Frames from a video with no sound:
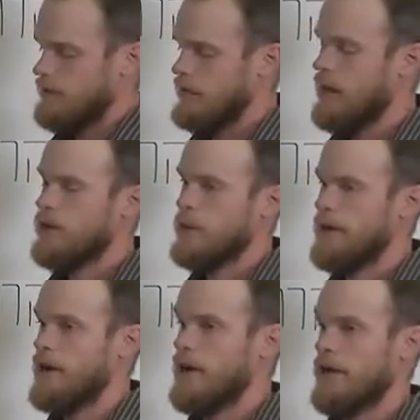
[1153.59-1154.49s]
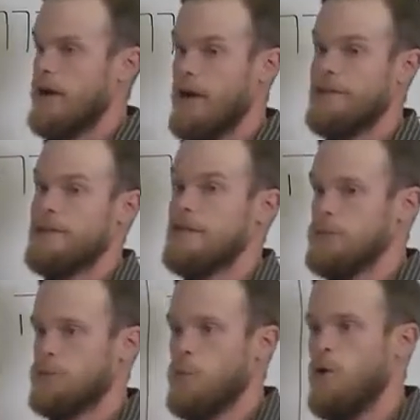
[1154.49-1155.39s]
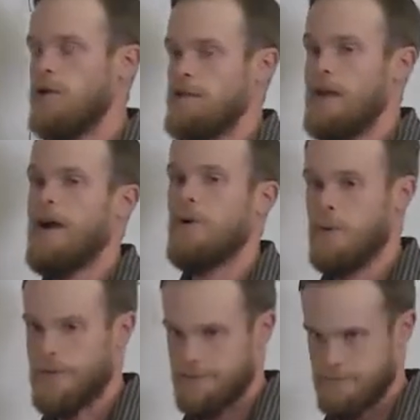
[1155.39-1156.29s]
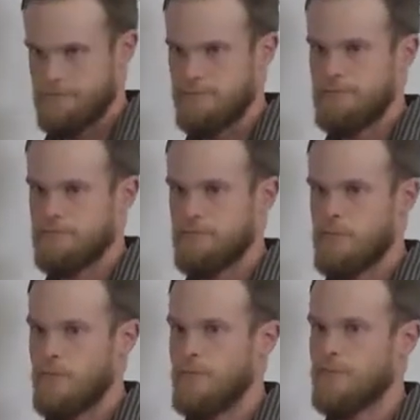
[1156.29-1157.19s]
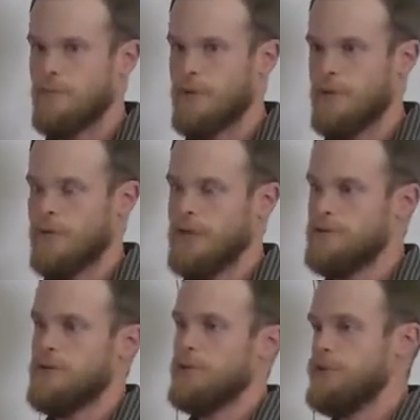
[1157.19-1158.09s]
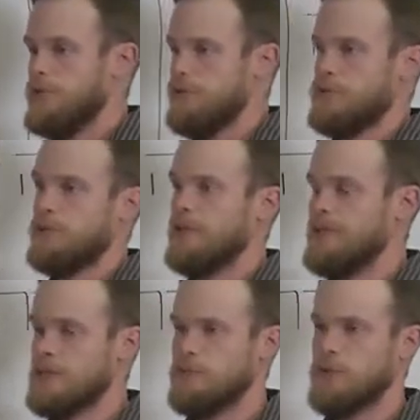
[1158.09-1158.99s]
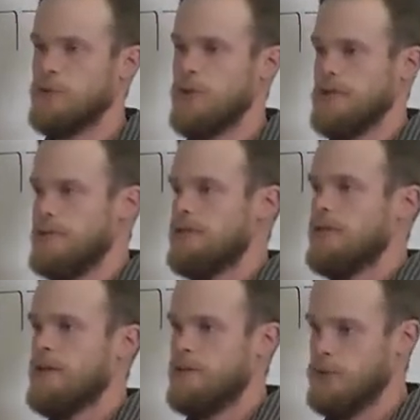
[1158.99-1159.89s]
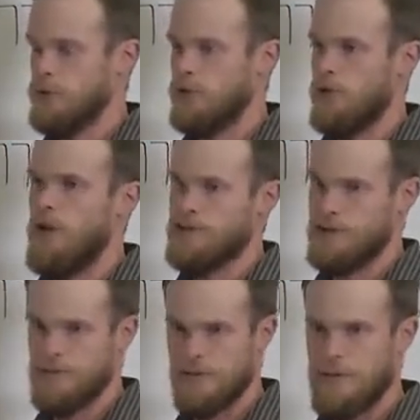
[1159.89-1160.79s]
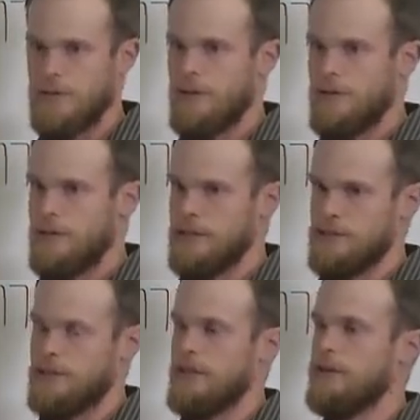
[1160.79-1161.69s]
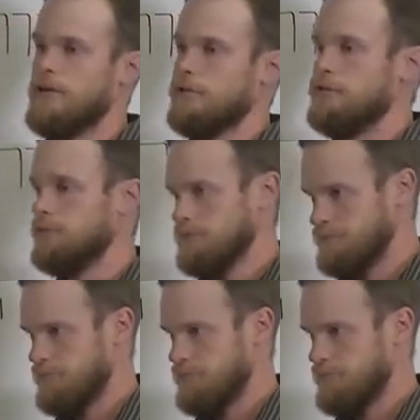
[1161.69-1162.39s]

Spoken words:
Yahweh our God is one Yahweh. Okay, so they put the invisible is between the two clauses instead of